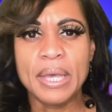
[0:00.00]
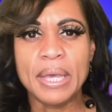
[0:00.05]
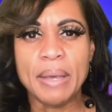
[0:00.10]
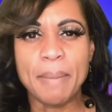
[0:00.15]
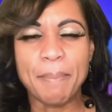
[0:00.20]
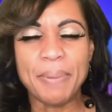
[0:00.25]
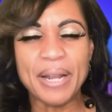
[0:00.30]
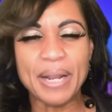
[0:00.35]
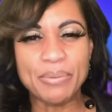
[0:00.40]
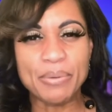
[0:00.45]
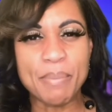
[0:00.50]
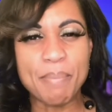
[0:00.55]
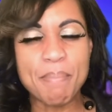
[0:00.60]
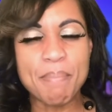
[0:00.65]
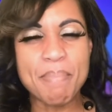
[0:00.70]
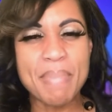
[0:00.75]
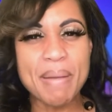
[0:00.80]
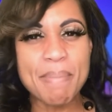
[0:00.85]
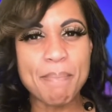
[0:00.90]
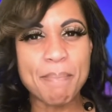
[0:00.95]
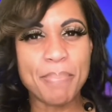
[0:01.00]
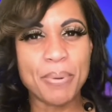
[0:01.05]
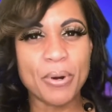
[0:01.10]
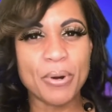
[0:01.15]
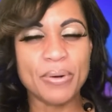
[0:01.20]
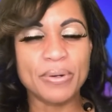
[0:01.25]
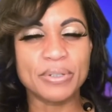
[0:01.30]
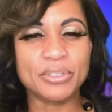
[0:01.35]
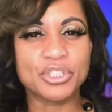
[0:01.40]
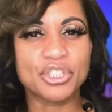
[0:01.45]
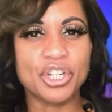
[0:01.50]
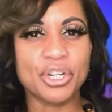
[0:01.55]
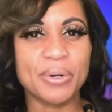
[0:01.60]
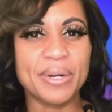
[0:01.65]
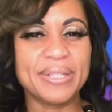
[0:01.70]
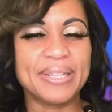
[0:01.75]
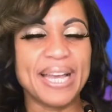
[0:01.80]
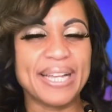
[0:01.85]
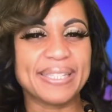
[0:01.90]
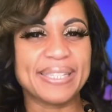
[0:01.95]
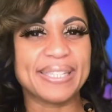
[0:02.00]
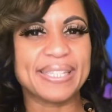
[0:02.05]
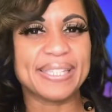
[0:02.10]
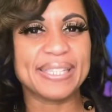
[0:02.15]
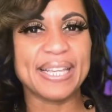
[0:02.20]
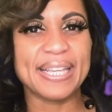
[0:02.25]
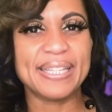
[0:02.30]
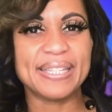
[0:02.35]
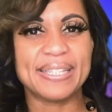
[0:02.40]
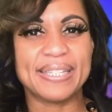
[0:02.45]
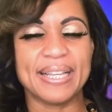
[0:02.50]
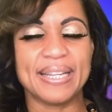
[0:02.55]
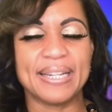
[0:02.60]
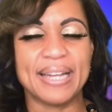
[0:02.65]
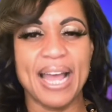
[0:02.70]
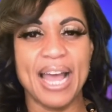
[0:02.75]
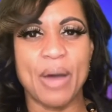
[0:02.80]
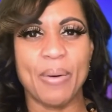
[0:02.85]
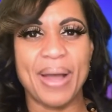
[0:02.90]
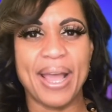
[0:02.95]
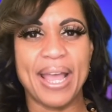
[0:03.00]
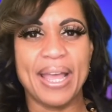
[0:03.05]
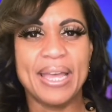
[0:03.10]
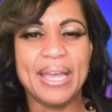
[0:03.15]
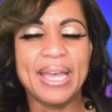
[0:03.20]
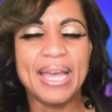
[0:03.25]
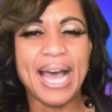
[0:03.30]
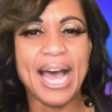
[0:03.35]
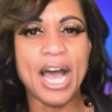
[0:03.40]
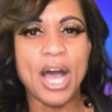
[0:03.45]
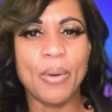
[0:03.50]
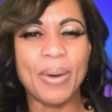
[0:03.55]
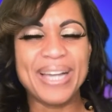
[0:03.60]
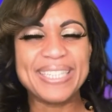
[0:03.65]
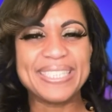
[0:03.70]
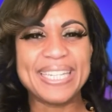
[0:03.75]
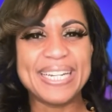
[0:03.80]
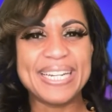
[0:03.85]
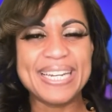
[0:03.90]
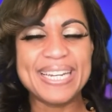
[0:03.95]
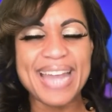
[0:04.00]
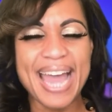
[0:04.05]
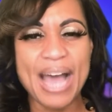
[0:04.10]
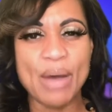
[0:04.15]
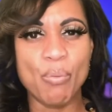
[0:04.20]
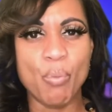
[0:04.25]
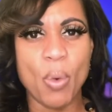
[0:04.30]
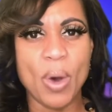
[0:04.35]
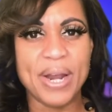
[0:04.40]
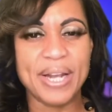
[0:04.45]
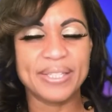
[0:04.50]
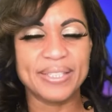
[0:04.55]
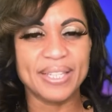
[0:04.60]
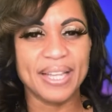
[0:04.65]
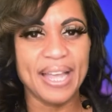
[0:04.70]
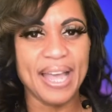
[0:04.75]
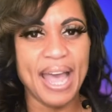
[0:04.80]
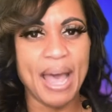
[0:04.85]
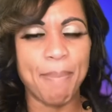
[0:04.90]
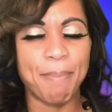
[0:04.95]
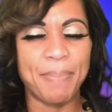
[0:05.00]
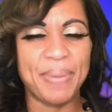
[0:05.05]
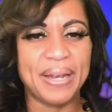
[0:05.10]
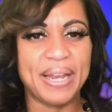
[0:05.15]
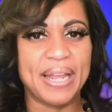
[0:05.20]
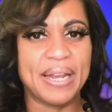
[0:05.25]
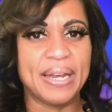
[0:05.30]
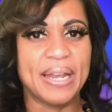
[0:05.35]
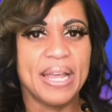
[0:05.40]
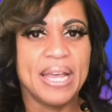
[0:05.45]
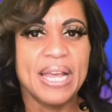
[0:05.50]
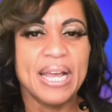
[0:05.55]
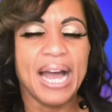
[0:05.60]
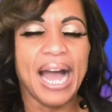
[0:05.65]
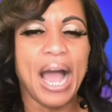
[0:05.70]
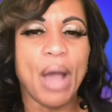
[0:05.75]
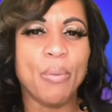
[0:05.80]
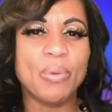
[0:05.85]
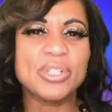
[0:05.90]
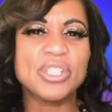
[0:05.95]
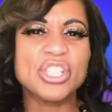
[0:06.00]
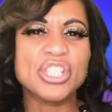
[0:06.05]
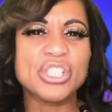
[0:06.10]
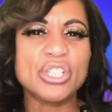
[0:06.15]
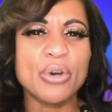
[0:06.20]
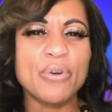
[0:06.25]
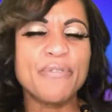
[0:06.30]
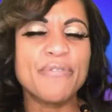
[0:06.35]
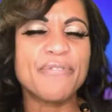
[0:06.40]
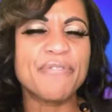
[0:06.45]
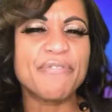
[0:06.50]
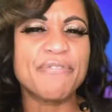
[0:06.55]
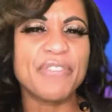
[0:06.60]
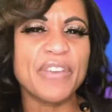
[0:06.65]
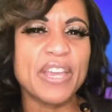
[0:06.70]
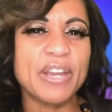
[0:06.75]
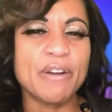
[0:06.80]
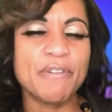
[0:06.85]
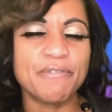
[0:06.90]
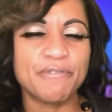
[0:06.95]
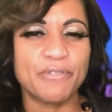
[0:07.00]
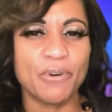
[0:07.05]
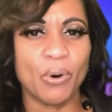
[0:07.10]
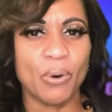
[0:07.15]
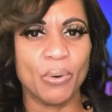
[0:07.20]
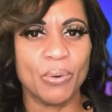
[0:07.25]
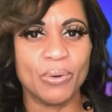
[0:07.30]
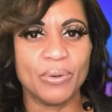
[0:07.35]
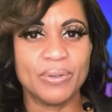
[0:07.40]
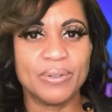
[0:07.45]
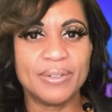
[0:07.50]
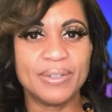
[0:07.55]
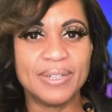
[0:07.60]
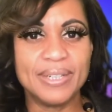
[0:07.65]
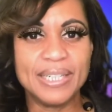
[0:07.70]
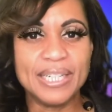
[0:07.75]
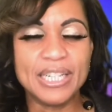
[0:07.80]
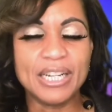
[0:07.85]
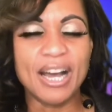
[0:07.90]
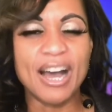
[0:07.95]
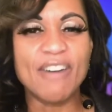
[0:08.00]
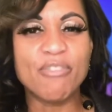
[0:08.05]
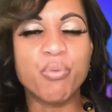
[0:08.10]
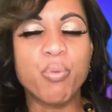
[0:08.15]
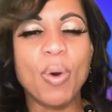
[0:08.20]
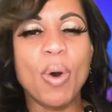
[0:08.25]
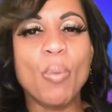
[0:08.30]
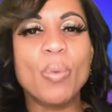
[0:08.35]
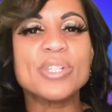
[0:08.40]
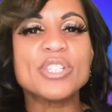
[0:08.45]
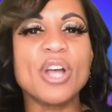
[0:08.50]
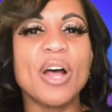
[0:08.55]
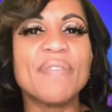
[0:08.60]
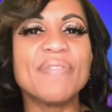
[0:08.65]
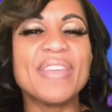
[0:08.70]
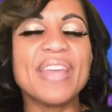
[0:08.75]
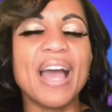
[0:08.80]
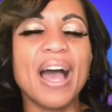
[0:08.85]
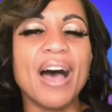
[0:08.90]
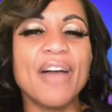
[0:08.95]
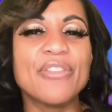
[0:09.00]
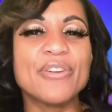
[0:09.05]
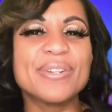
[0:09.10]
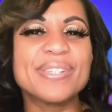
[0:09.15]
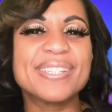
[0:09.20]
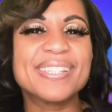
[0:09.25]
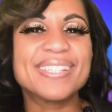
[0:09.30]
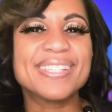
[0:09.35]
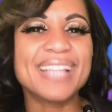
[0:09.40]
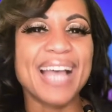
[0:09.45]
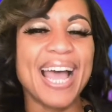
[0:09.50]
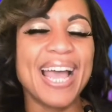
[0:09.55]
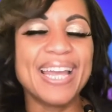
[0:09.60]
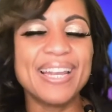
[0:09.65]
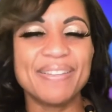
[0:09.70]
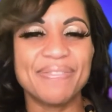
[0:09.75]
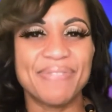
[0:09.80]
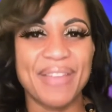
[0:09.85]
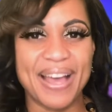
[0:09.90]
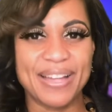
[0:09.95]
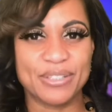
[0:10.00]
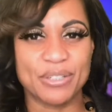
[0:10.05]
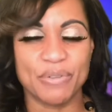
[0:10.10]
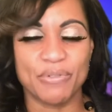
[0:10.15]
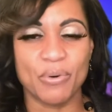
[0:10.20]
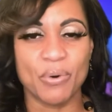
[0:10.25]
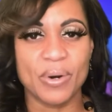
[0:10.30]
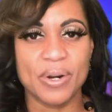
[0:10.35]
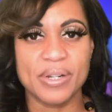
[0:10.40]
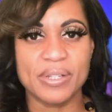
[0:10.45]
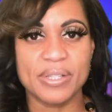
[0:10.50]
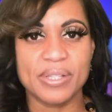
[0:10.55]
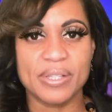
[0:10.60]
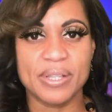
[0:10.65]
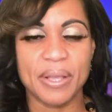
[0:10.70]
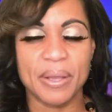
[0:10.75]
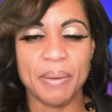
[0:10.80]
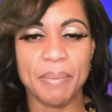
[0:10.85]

But I remember during that season how I did not want it to happen. And I was so fearful of what was on the other side of that divorce.